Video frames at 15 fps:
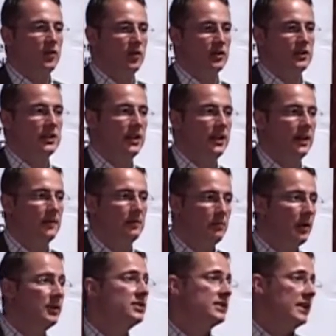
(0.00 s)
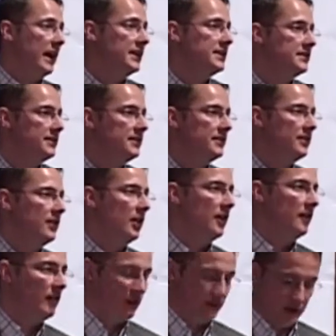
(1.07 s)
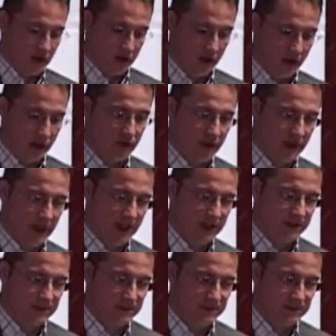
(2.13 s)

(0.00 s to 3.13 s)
consider both sides of the coin, really.